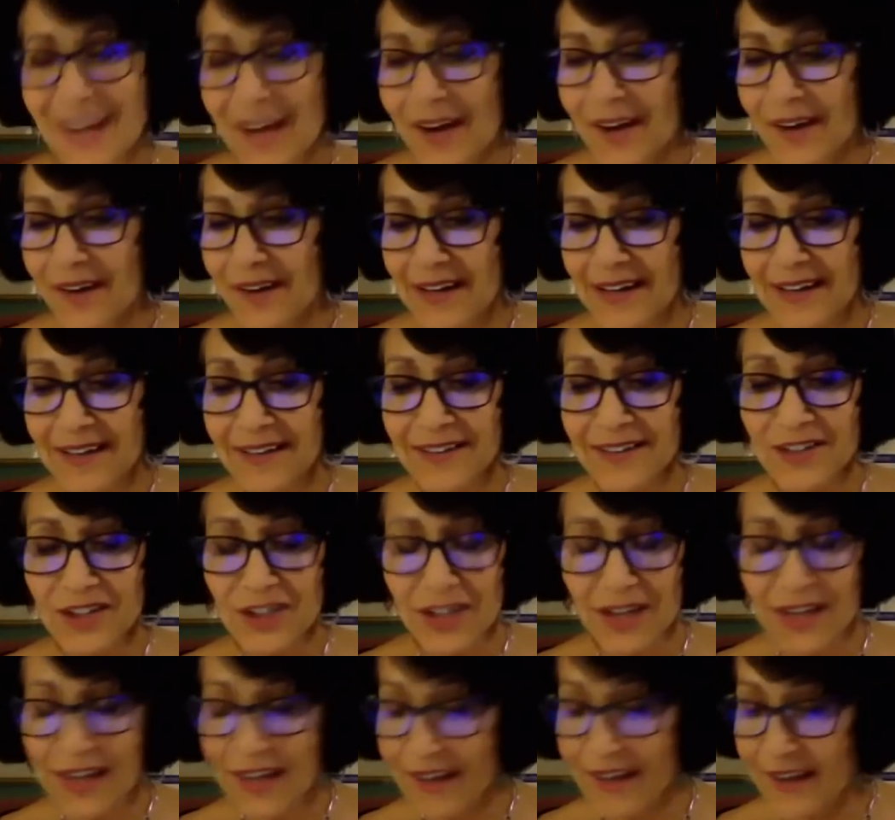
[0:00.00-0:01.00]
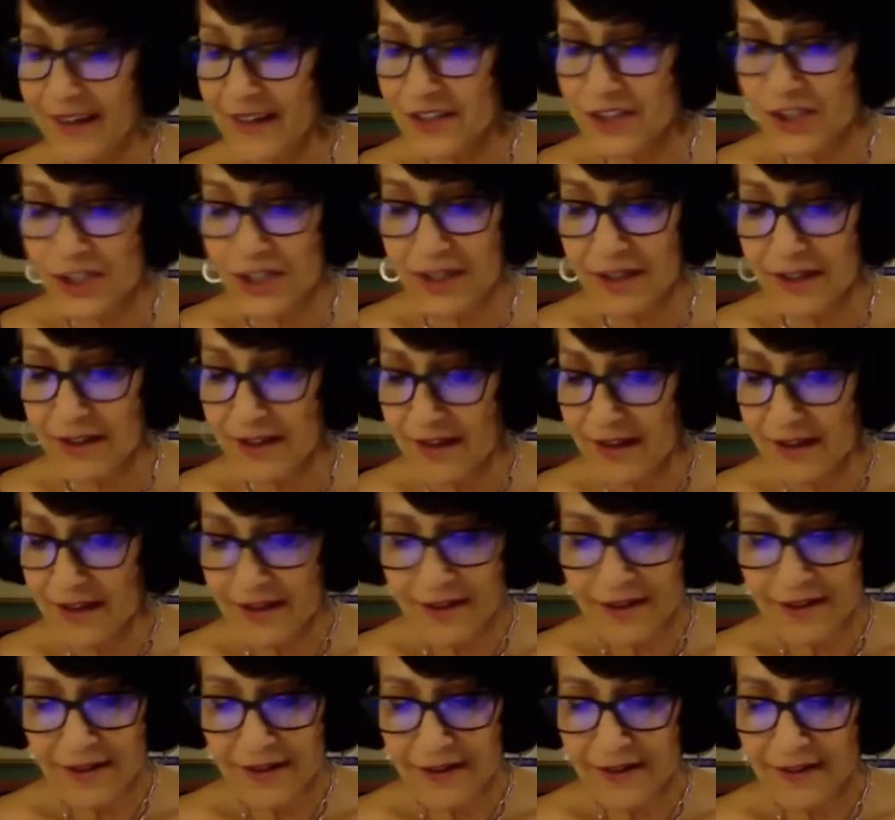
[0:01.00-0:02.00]
today. Thank you so much.
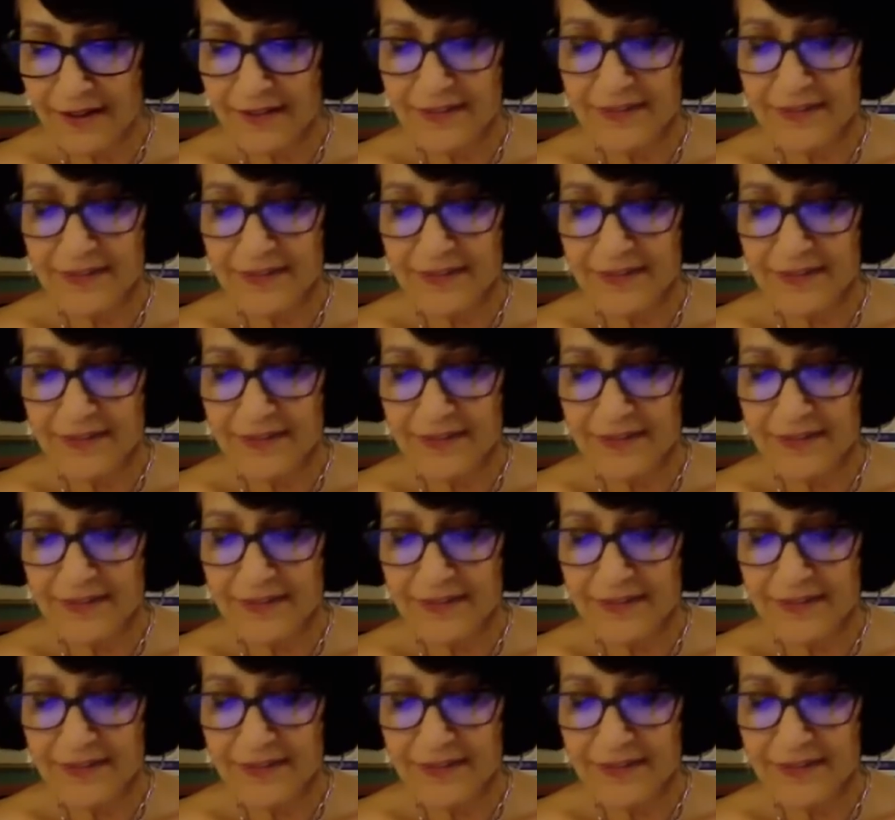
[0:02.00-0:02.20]
It's been a,